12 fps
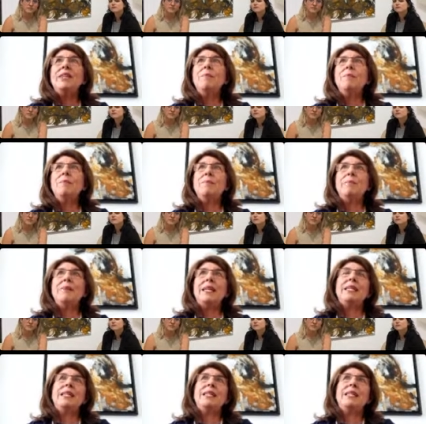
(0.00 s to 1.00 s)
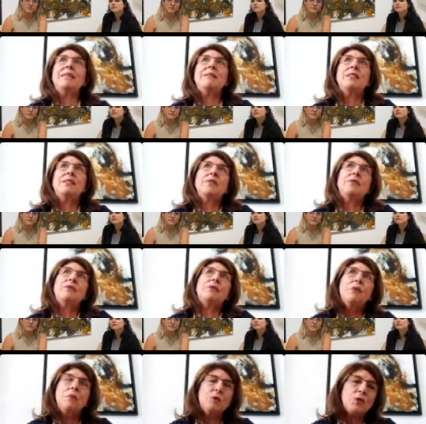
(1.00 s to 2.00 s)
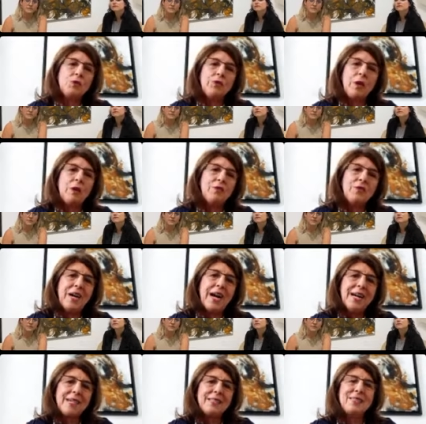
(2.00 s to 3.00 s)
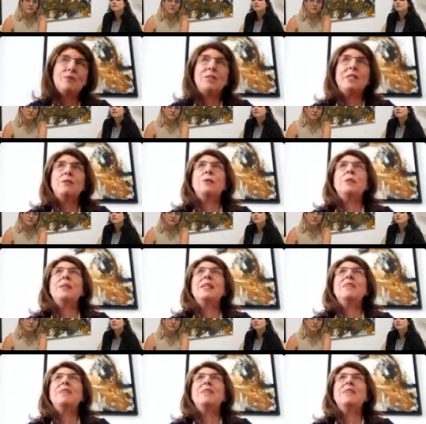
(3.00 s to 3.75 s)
many different forms of art were really